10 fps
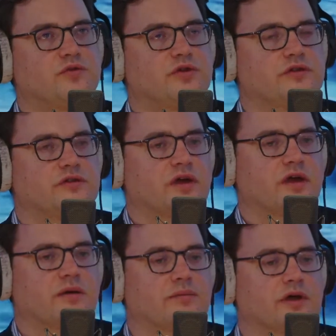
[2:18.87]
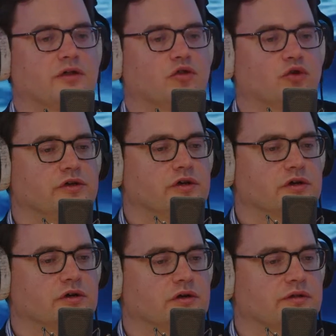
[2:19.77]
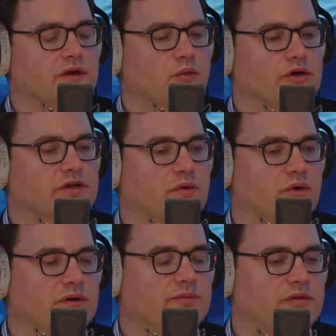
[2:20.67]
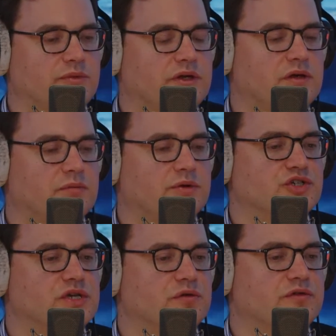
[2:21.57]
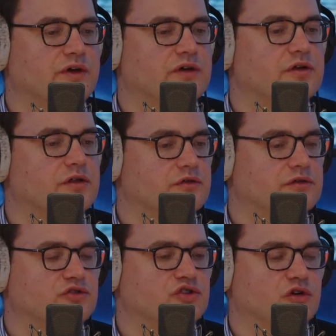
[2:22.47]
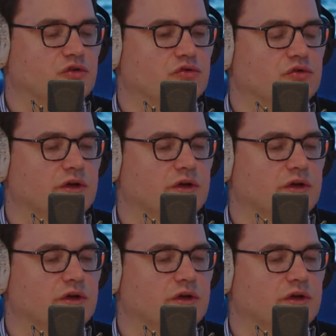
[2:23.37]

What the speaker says: was a lawyer that worked at 1MDB, but she was very close to Joe.